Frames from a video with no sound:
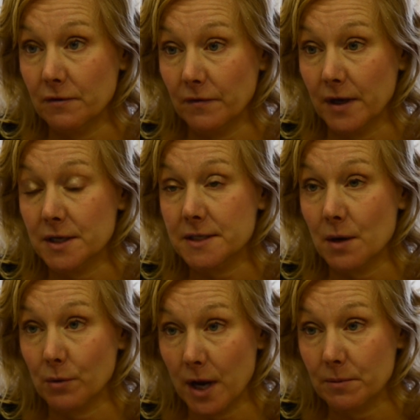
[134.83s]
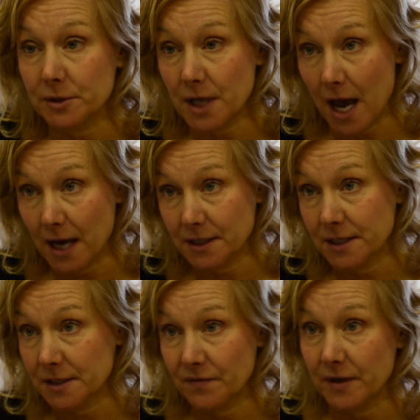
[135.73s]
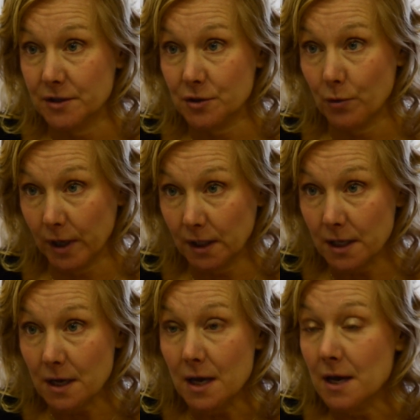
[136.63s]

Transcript: Fund is that we're able to access funds quickly.